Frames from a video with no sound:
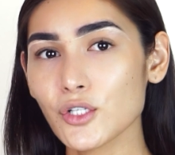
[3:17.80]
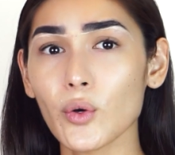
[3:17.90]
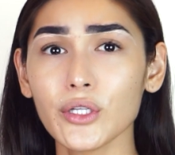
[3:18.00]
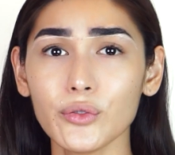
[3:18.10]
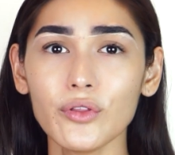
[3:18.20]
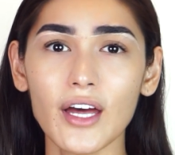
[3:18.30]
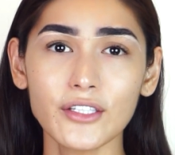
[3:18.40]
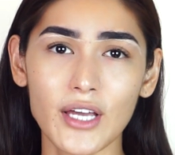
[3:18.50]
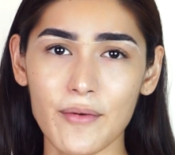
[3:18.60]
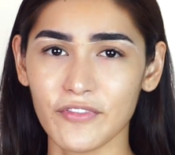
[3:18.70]
So I do
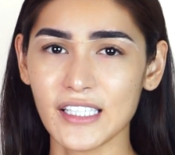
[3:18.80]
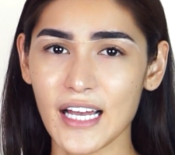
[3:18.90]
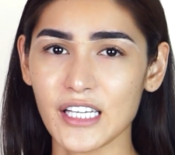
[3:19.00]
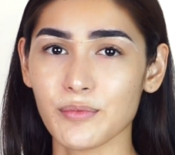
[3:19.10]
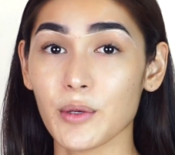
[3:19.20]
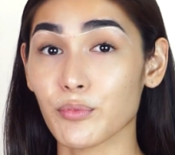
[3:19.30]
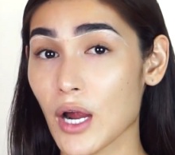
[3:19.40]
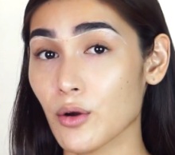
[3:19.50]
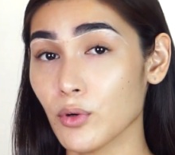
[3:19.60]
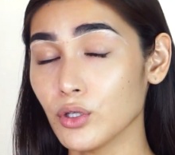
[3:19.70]
that to emphasize my
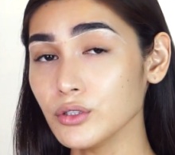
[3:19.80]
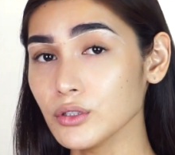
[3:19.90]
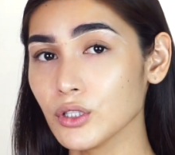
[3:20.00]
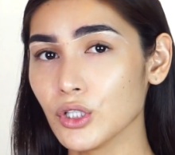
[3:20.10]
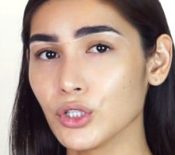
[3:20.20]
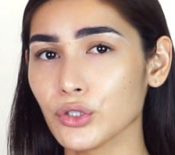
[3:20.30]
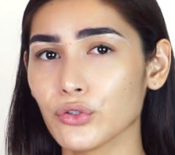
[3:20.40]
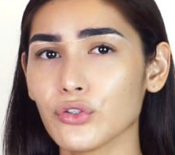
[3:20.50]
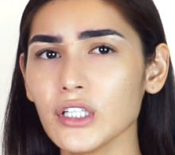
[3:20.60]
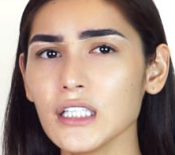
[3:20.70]
brow bone,
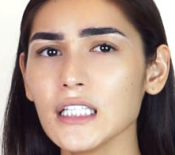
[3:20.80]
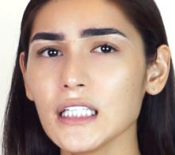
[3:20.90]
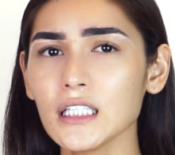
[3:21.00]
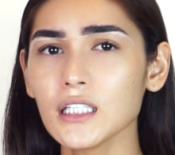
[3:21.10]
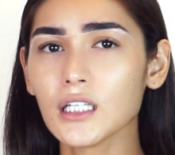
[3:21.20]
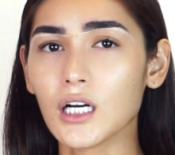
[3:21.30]
to really